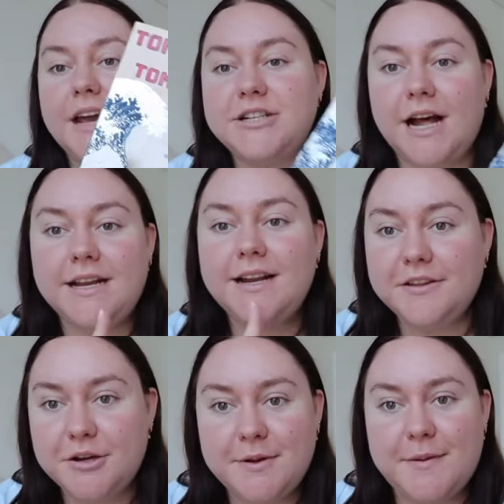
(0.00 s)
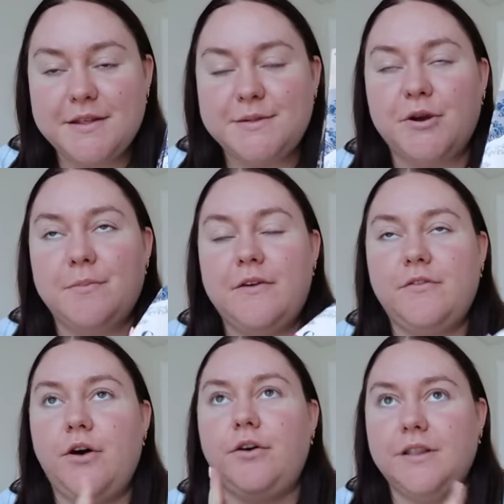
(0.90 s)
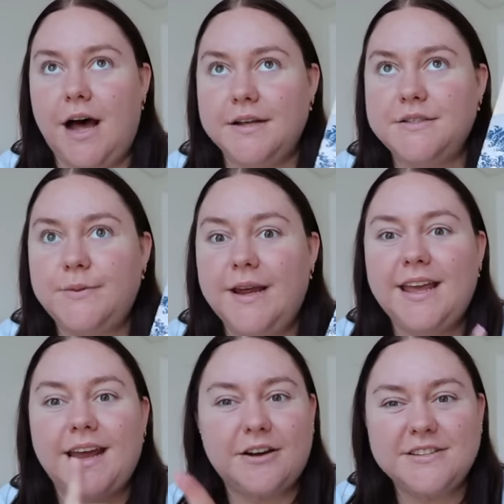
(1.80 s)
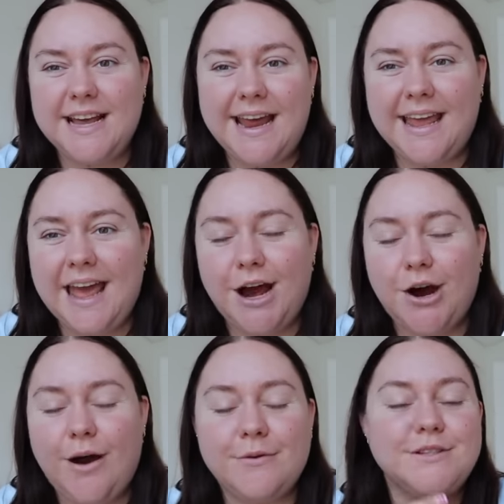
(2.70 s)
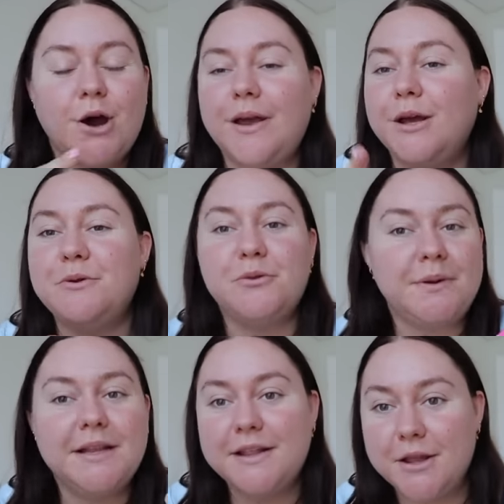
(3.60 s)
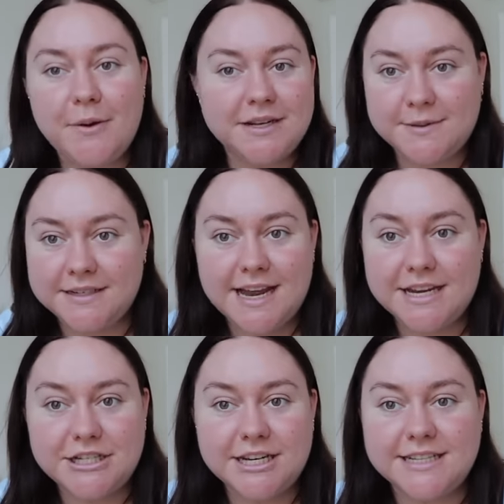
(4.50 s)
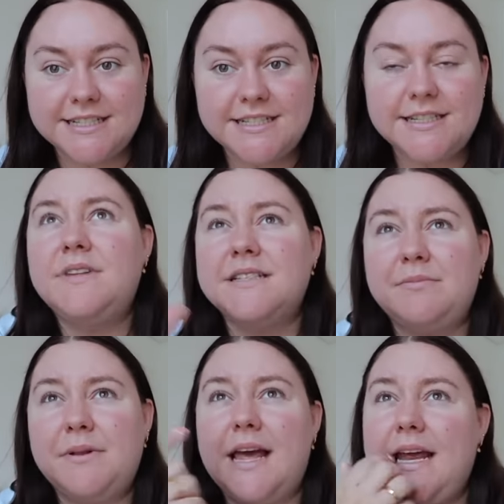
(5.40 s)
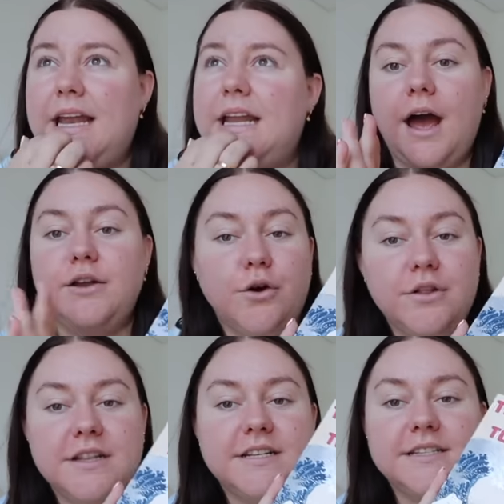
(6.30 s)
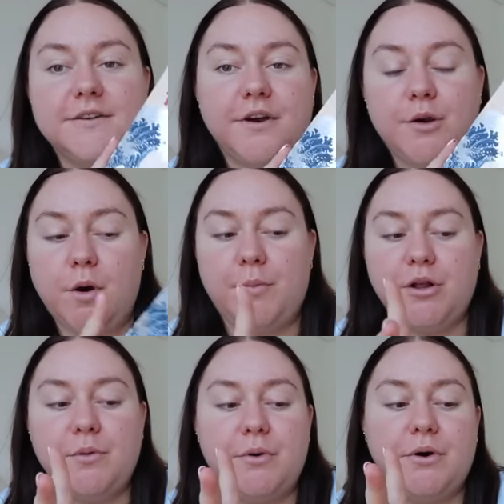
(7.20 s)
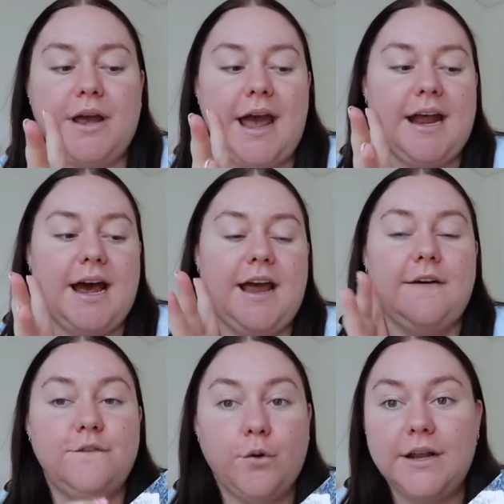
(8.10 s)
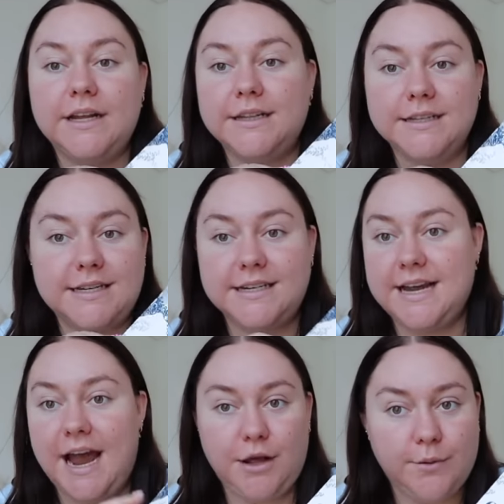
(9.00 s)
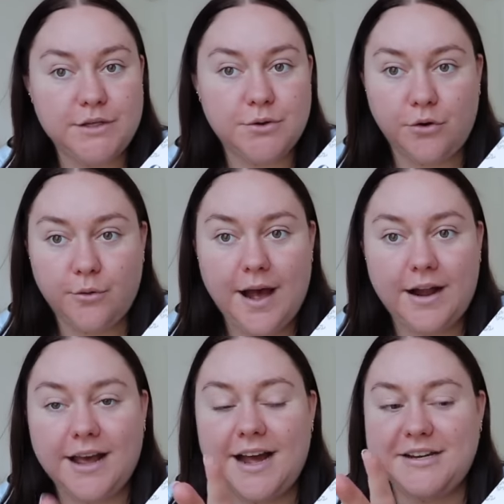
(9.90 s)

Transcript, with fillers: I chatted a little bit about this book in my vlog last week and I was saying how I was going in with really low expectations. There's a plane. I know that this is a very popular book and I avoided listening to anyone talk about it.